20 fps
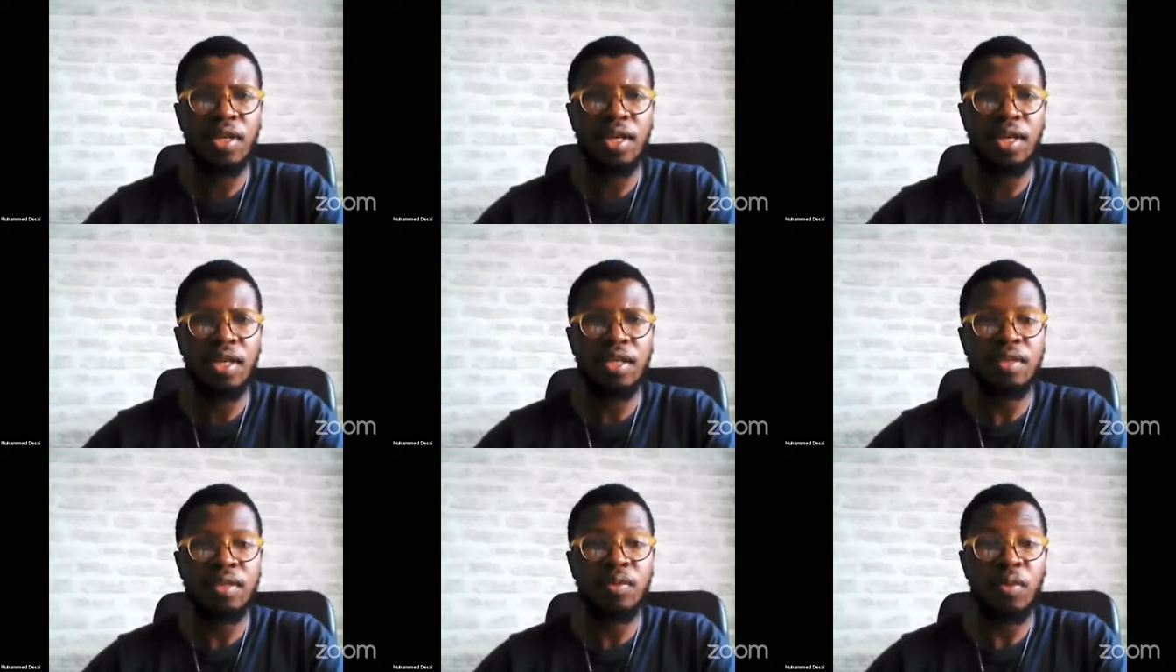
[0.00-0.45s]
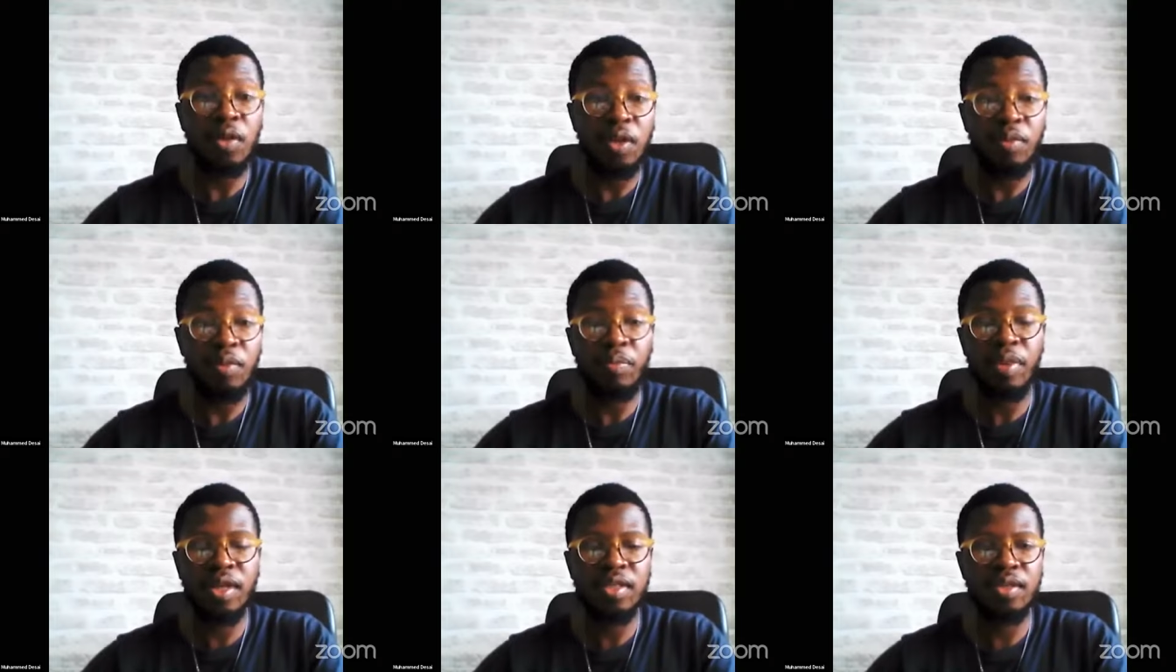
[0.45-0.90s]
And when he
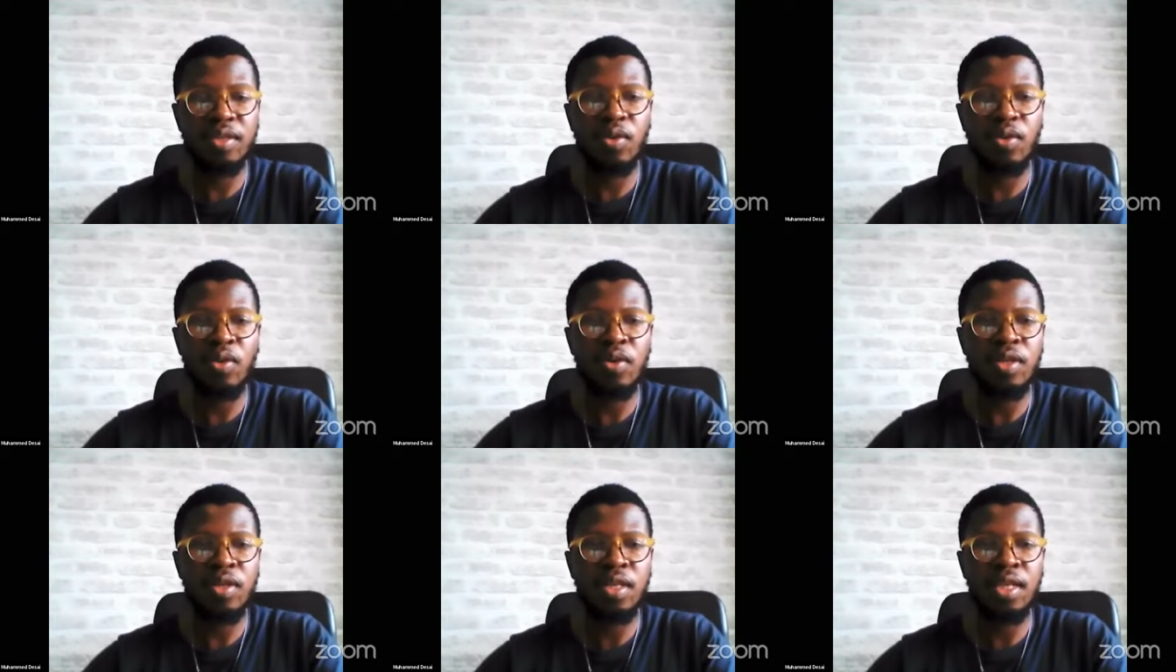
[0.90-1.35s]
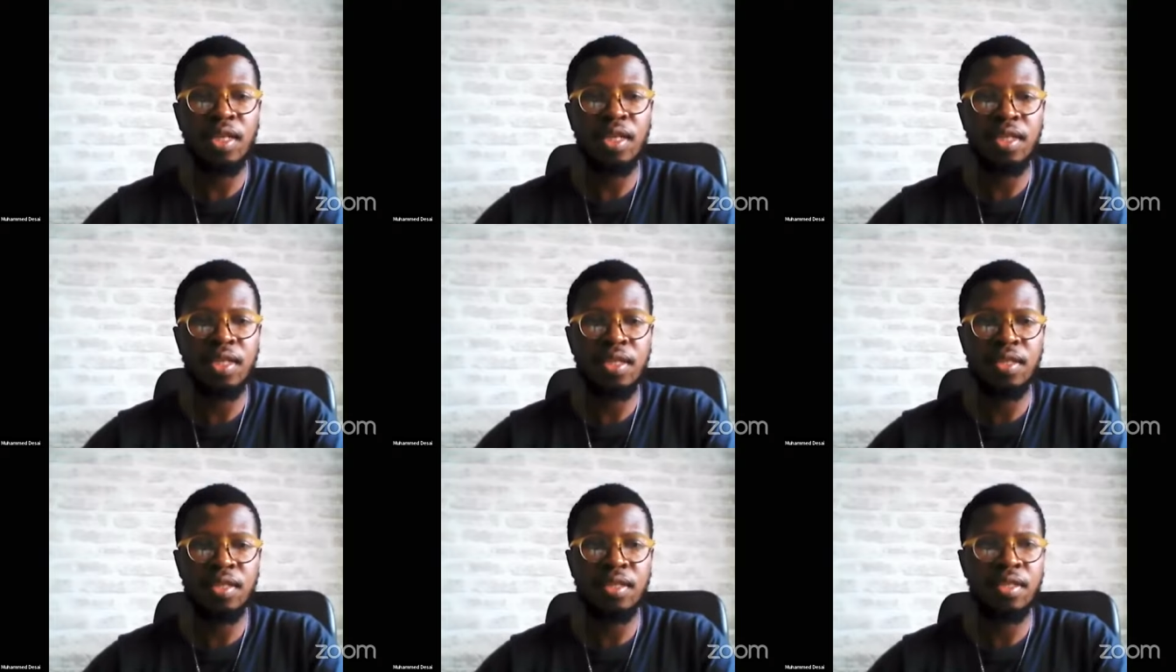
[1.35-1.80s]
passed on in
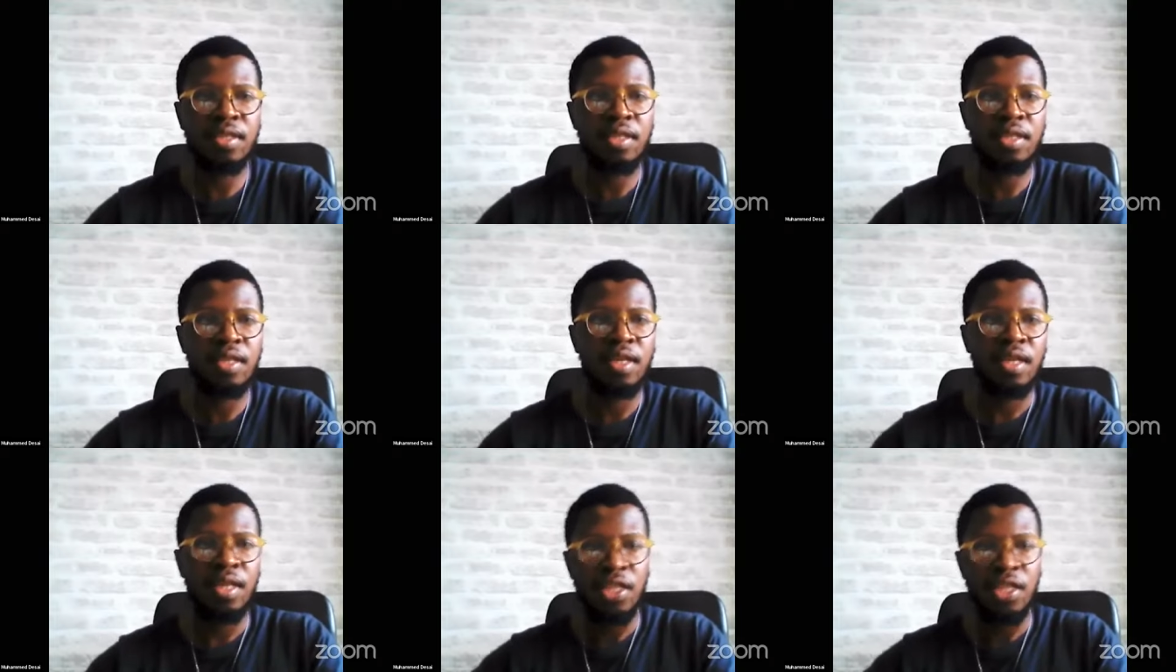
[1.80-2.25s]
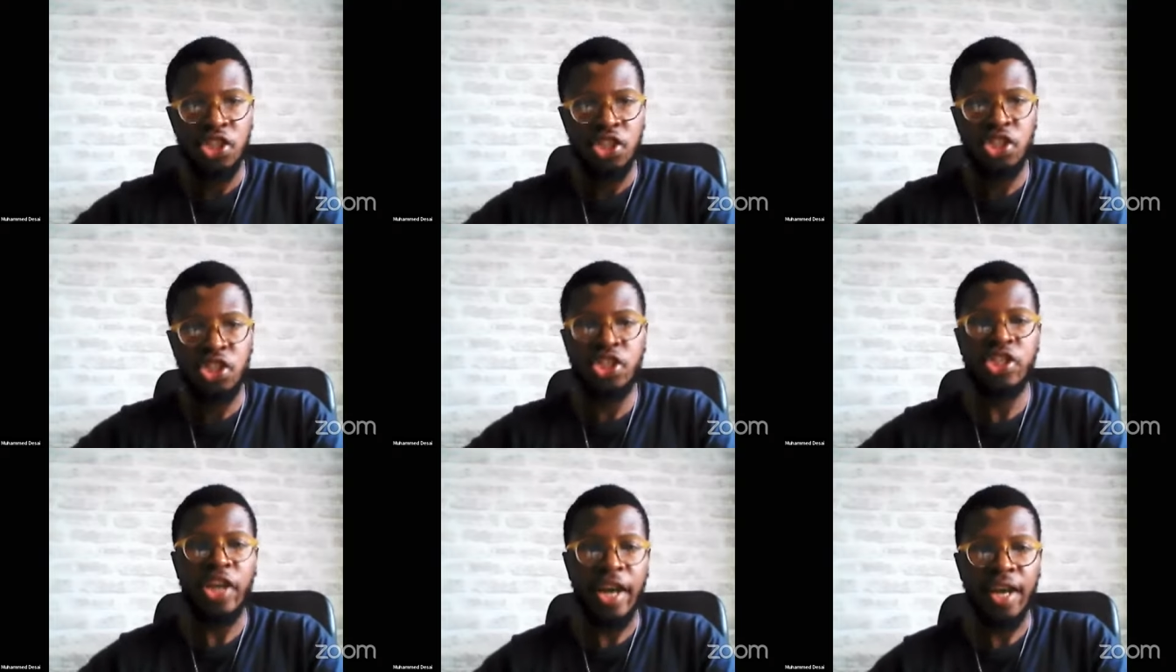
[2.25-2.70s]
his
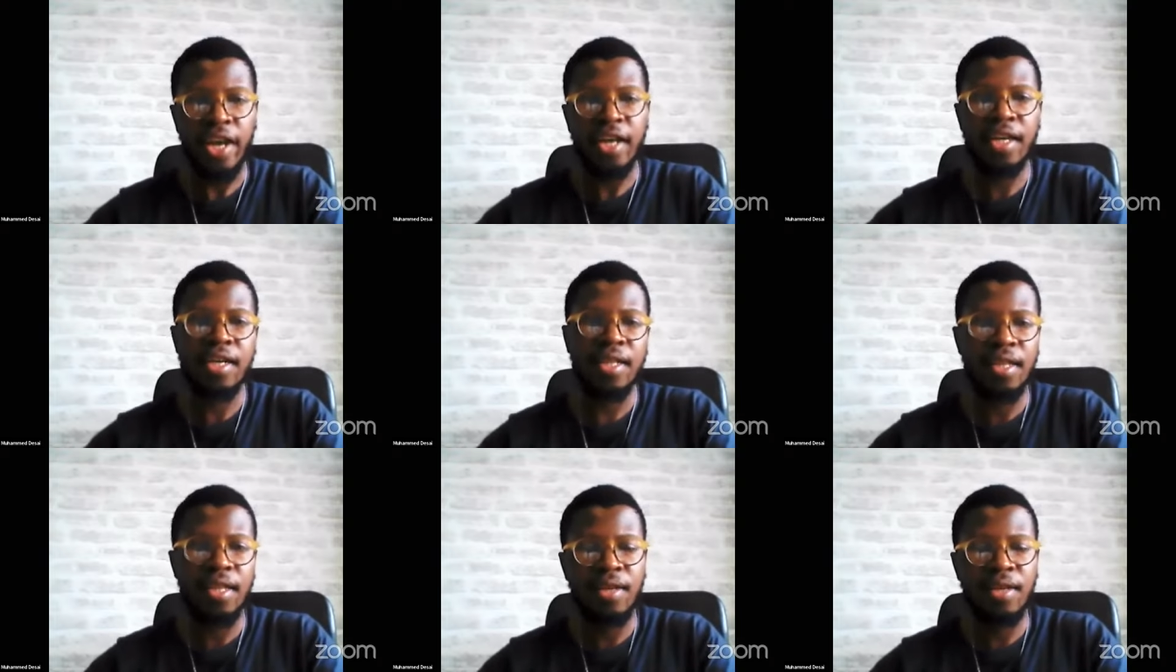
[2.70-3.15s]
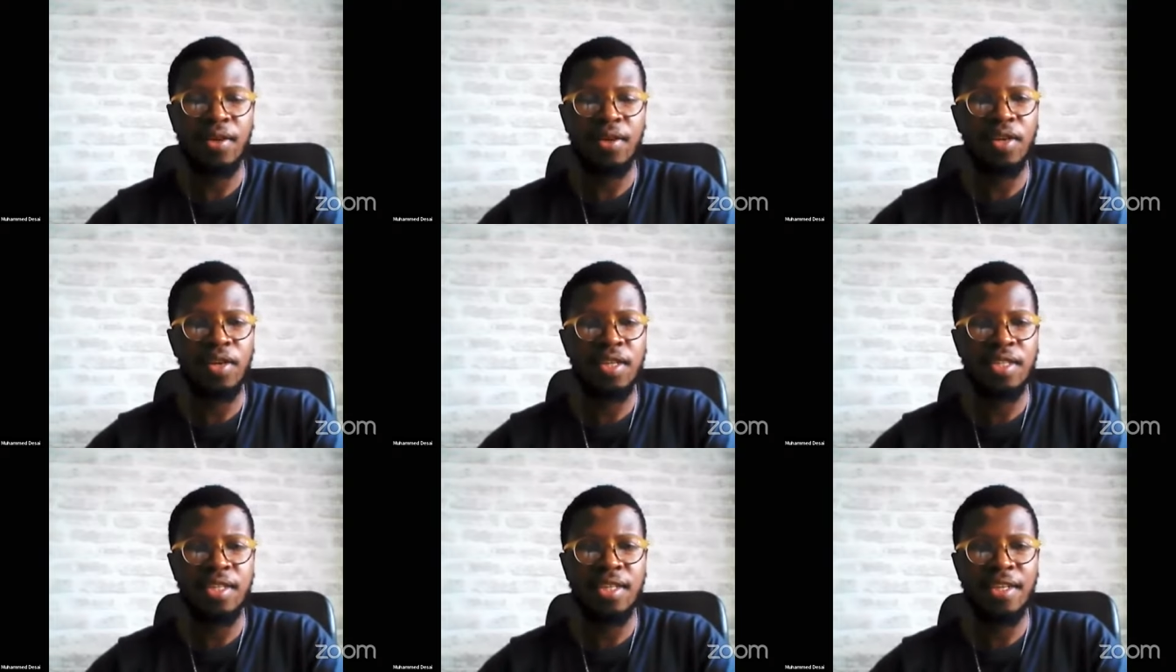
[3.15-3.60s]
shack, there
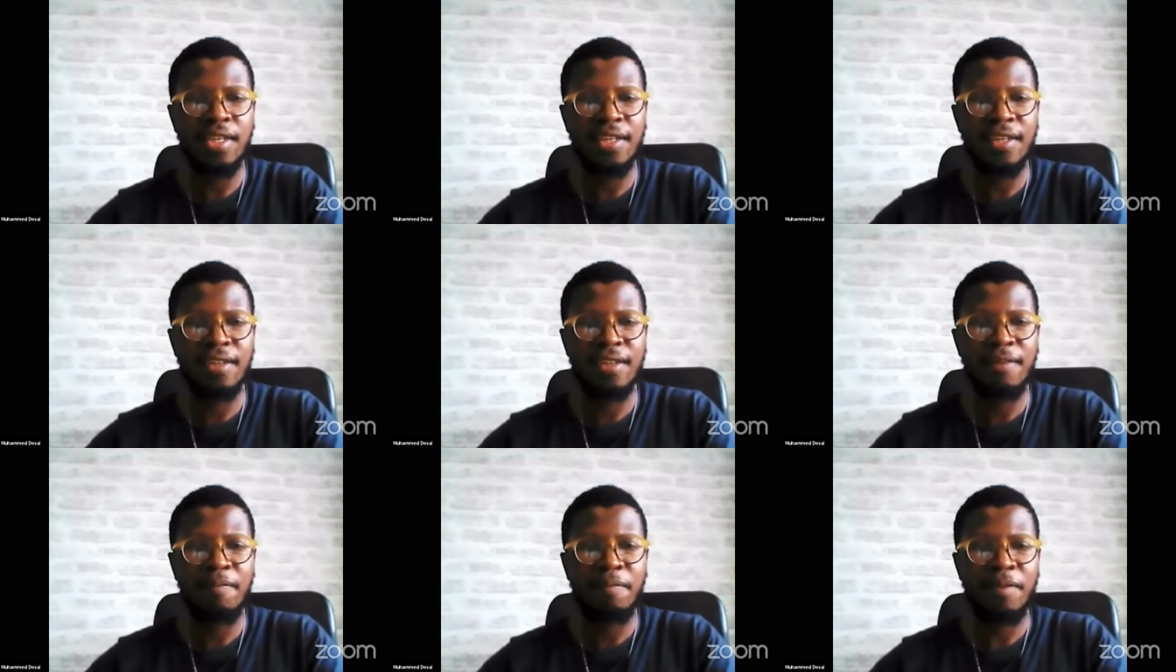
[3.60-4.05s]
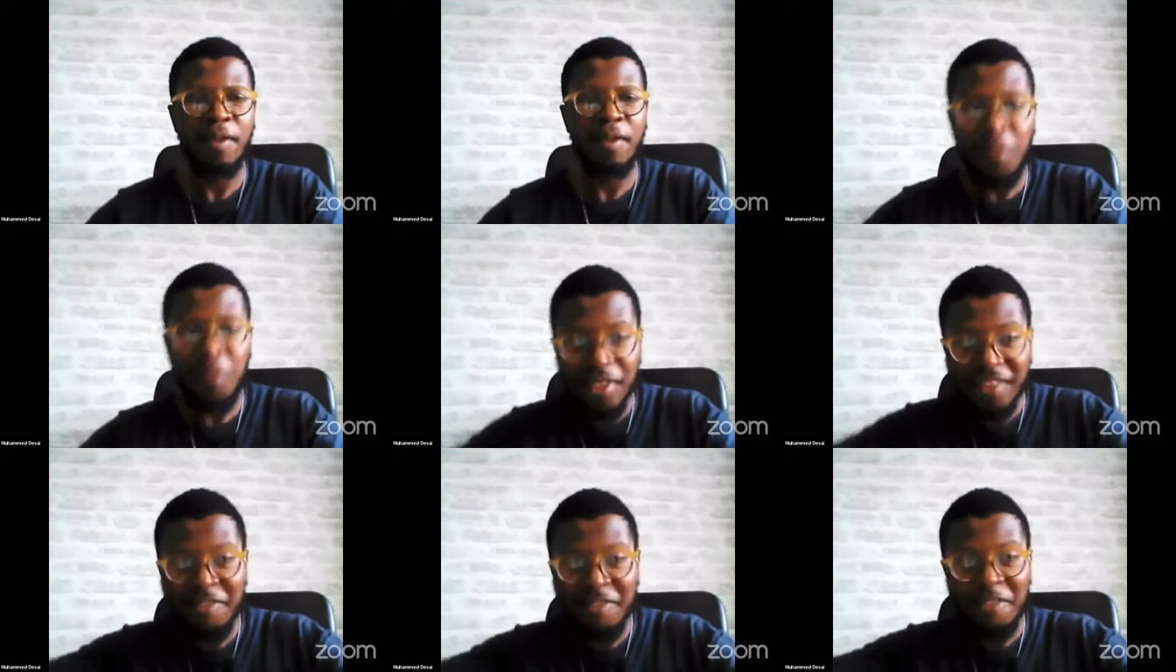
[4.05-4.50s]
was a, a
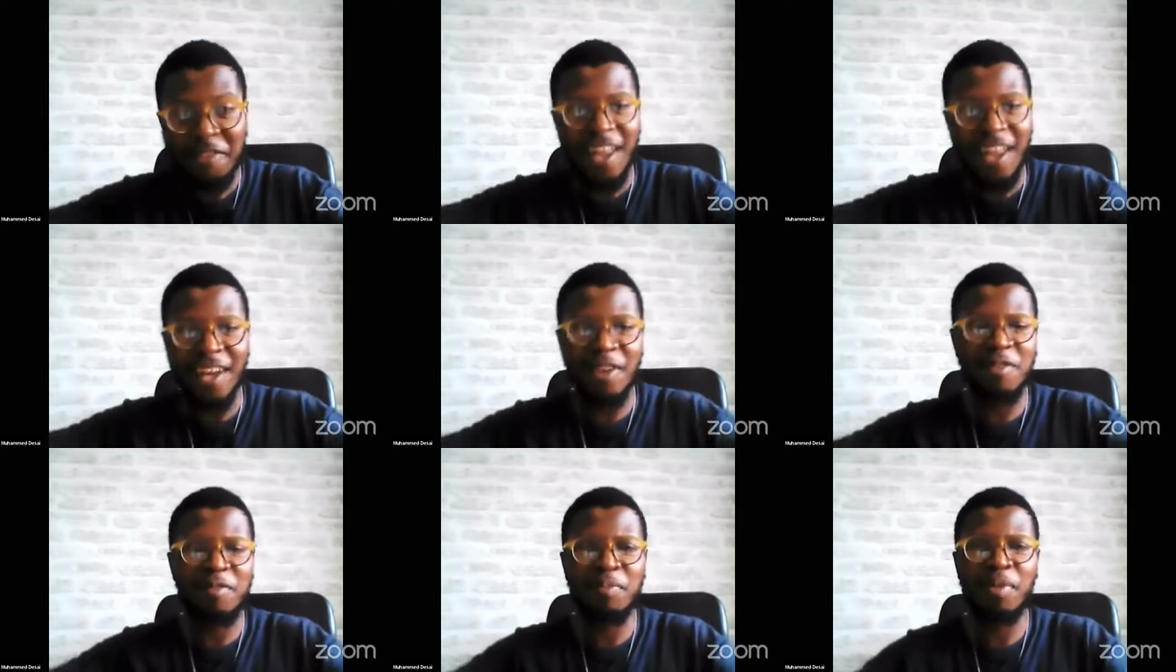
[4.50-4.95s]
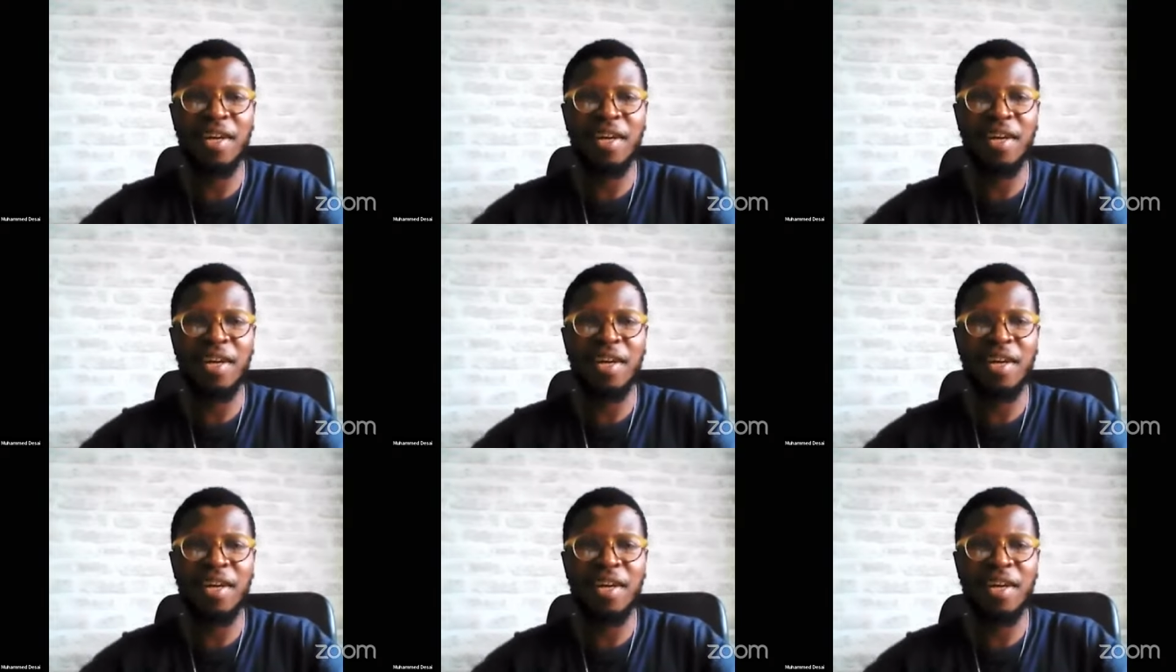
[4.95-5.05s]
big flag of